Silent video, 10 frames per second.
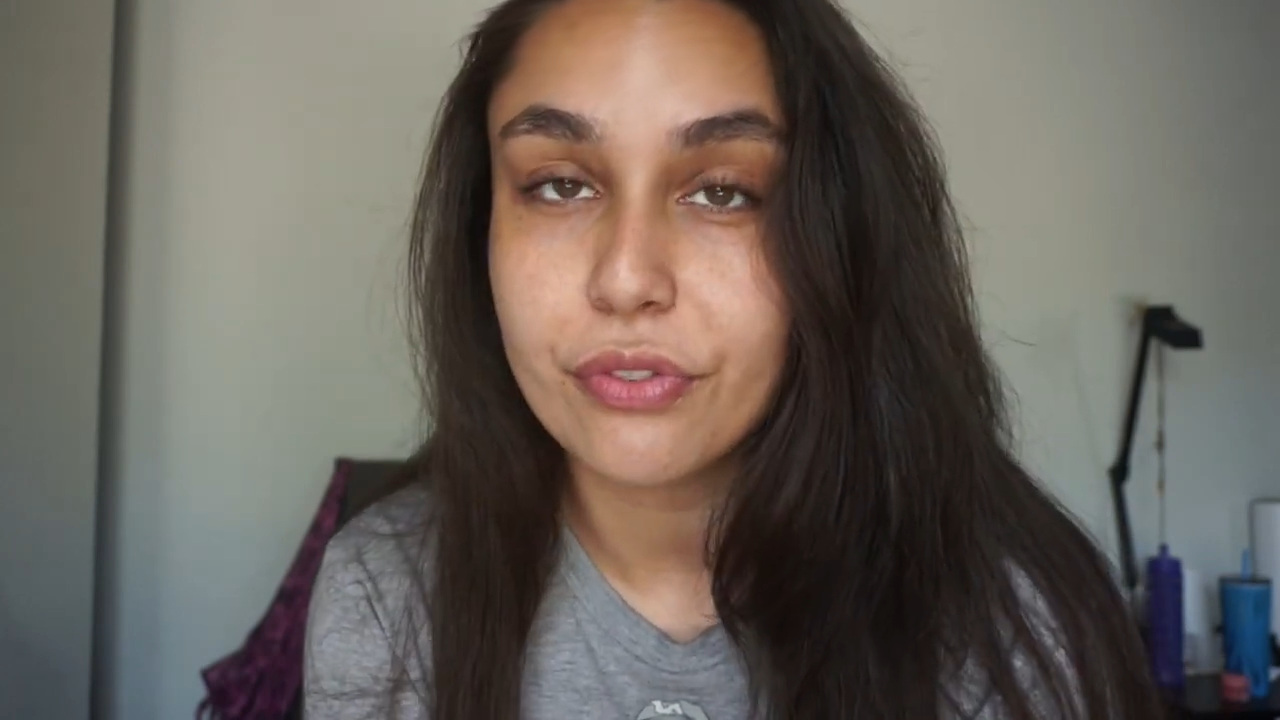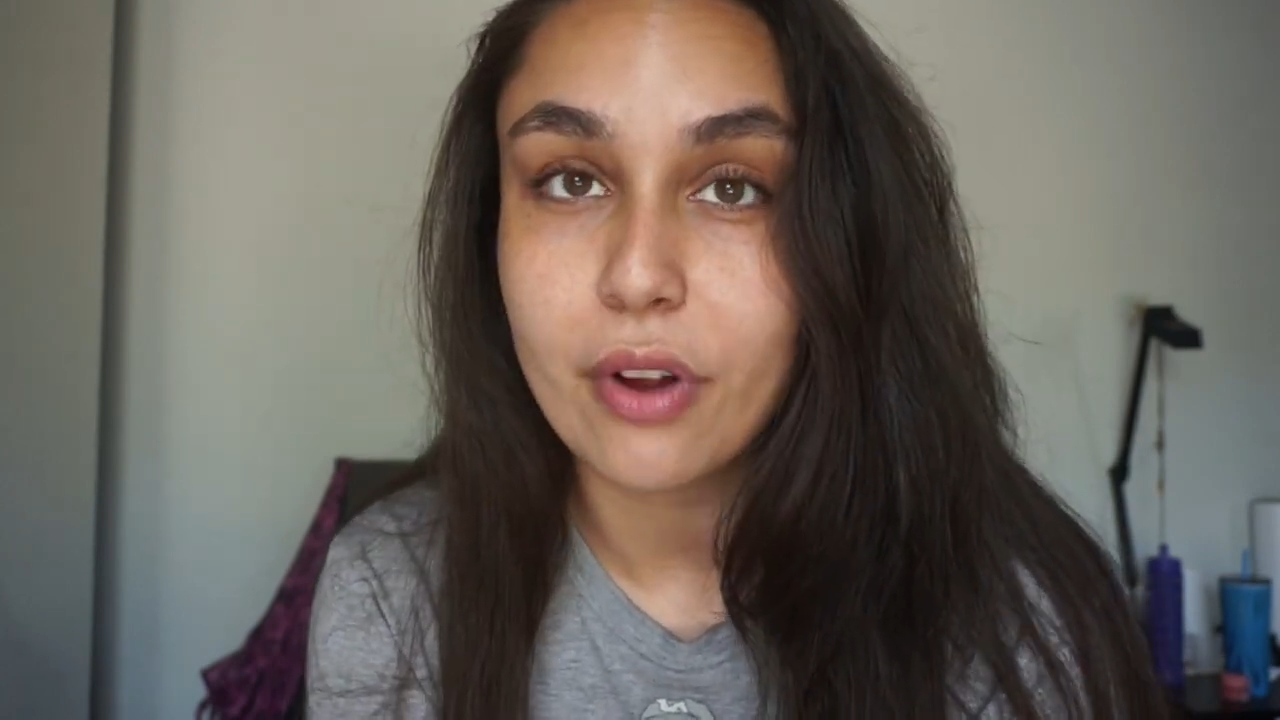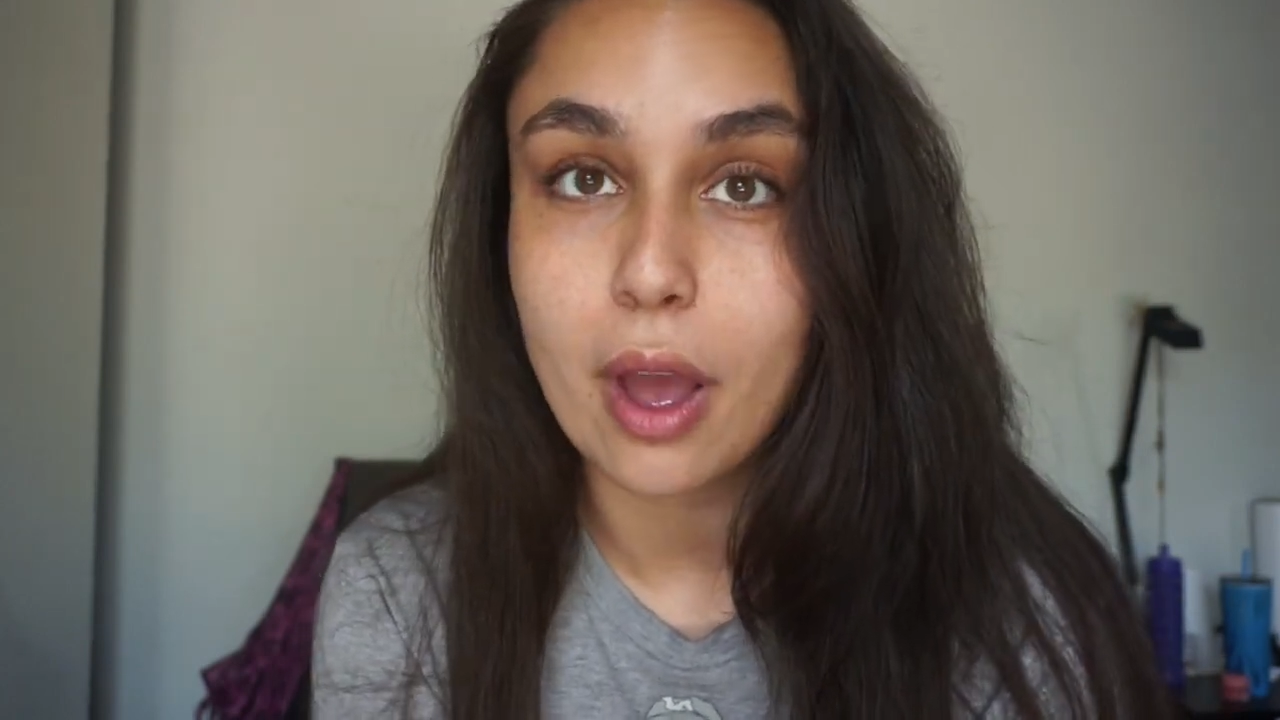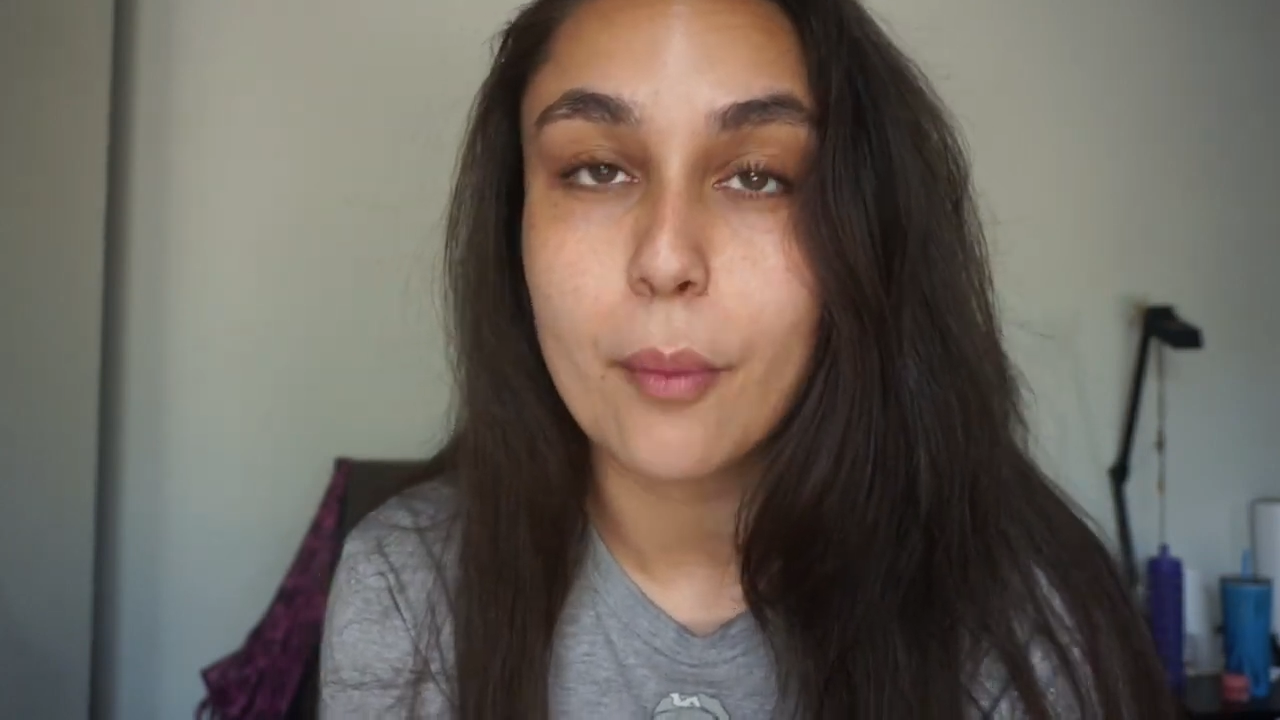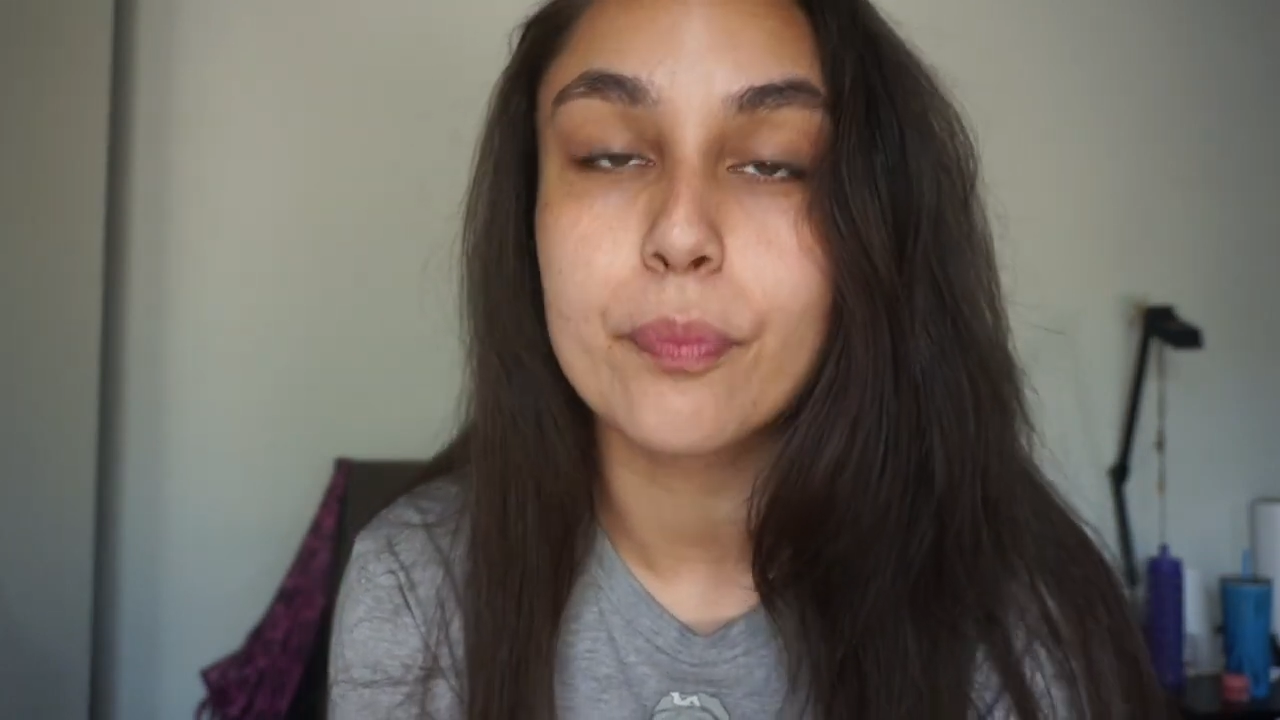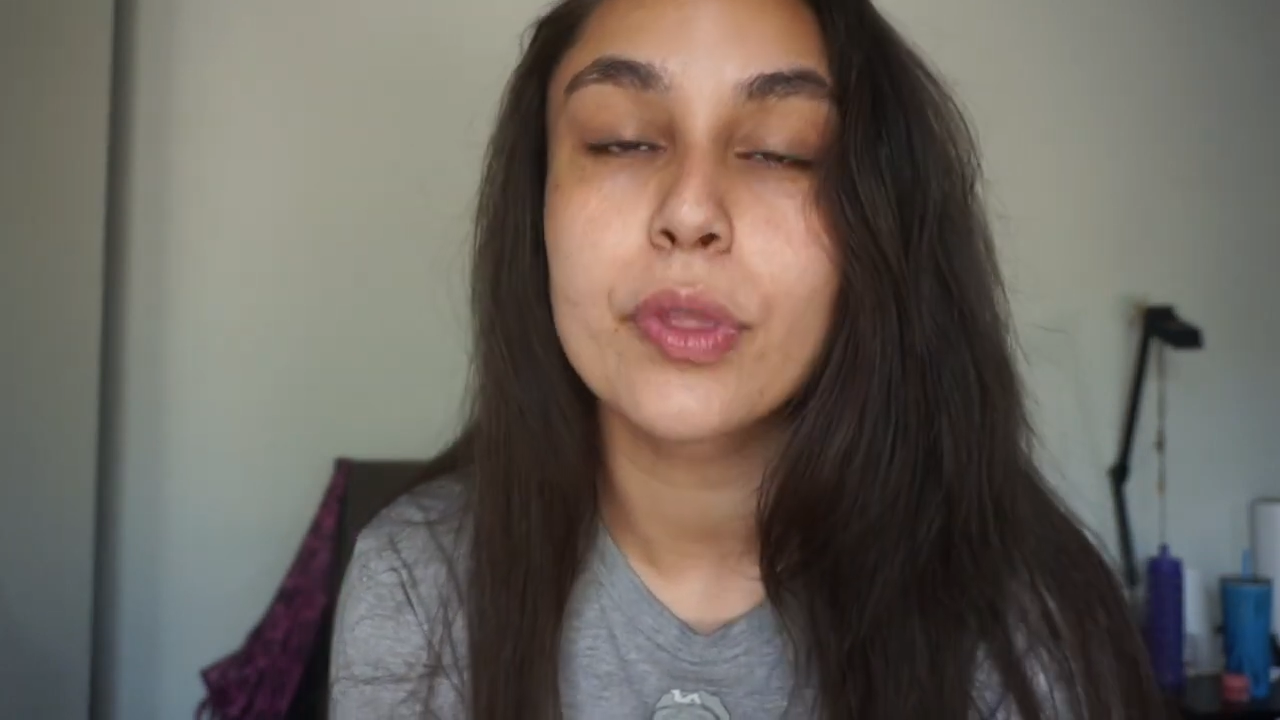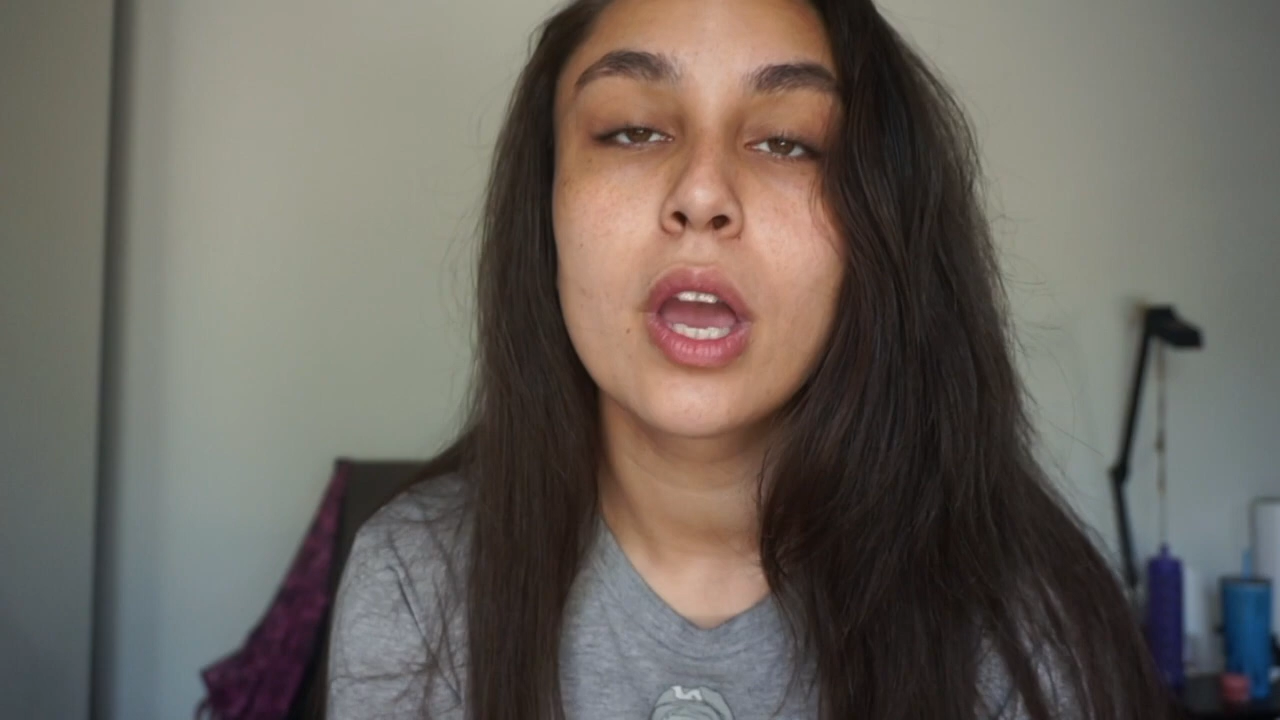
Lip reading: from